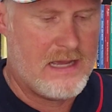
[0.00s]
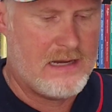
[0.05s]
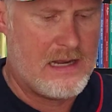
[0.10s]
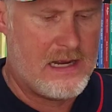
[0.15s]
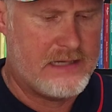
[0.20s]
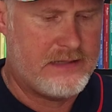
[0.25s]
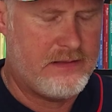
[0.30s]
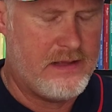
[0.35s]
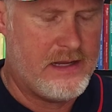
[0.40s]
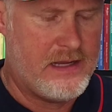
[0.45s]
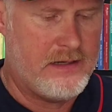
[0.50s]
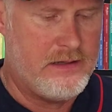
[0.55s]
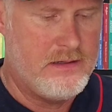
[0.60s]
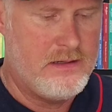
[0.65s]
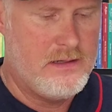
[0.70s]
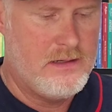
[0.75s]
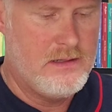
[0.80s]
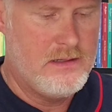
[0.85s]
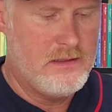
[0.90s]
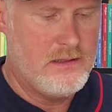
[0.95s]
I like that
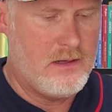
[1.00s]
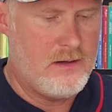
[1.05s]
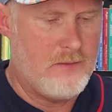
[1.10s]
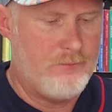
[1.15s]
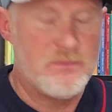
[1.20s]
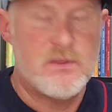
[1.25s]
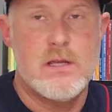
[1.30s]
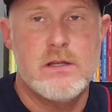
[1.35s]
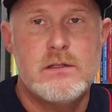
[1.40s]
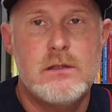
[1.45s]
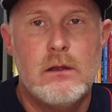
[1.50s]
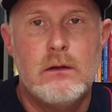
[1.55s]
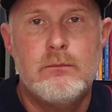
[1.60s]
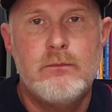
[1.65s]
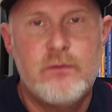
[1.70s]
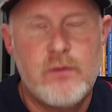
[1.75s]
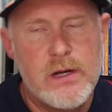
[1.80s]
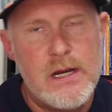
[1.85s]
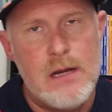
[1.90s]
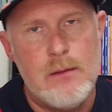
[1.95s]
because
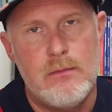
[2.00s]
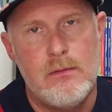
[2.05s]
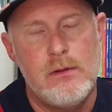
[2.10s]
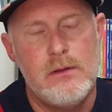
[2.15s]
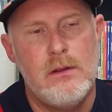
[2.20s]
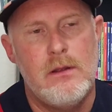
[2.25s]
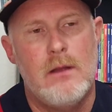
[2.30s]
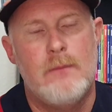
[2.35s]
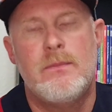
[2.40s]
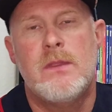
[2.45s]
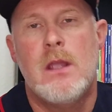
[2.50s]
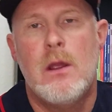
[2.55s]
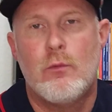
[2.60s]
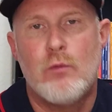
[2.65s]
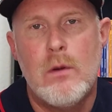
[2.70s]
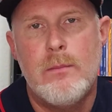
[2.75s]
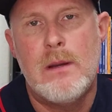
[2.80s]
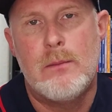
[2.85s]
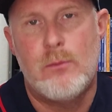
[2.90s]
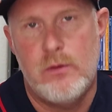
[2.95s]

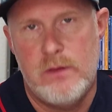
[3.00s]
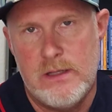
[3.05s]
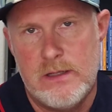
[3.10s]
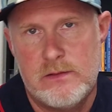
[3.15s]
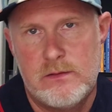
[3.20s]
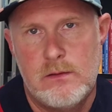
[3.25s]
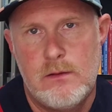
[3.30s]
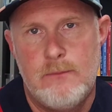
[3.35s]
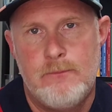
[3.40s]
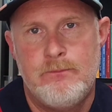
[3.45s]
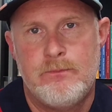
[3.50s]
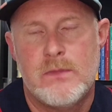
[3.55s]
remember this.